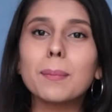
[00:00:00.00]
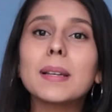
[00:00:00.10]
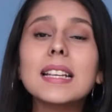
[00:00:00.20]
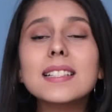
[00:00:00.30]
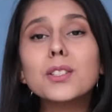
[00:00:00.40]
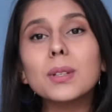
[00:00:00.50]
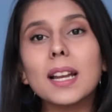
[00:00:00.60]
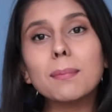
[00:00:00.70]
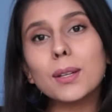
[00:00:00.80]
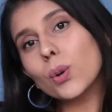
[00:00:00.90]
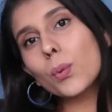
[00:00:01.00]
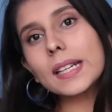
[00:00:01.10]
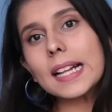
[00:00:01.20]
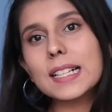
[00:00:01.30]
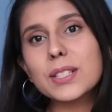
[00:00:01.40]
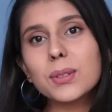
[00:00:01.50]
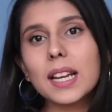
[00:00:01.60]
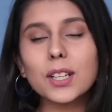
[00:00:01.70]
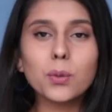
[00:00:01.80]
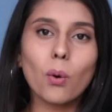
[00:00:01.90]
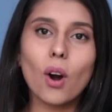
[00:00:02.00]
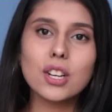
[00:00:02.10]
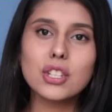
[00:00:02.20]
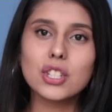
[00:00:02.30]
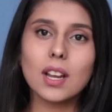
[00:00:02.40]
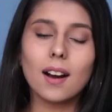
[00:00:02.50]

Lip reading: Please do let me know what else you'd like to watch.